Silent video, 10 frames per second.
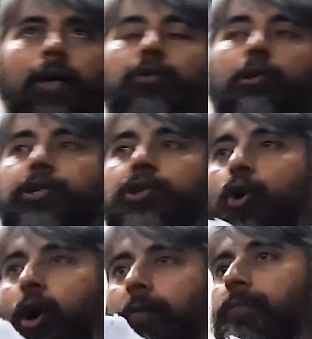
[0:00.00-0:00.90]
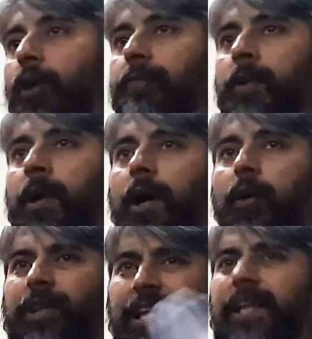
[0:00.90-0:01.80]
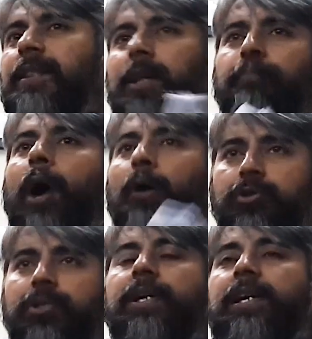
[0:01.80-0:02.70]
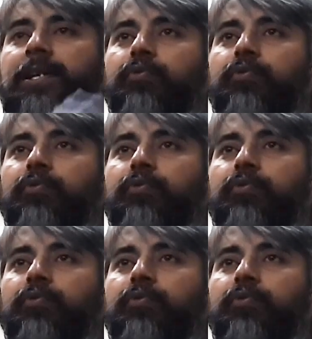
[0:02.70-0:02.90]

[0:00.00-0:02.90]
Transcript: solution of within the boundaries,